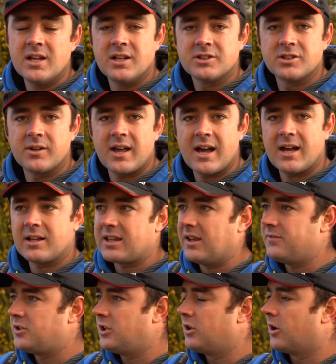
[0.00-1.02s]
So that
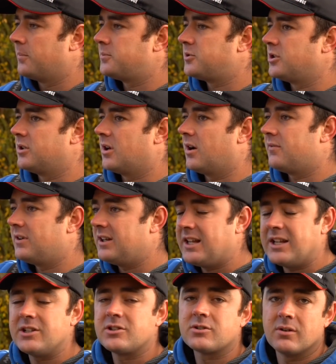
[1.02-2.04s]
gives you the option of
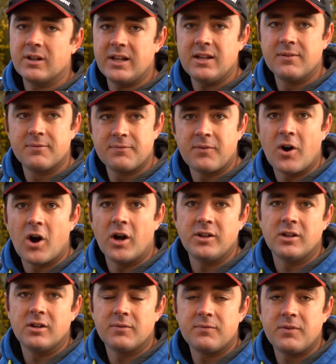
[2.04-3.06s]
literally
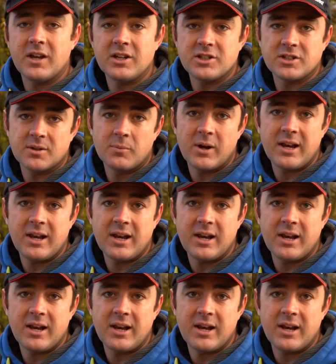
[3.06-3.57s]
finding the fish, and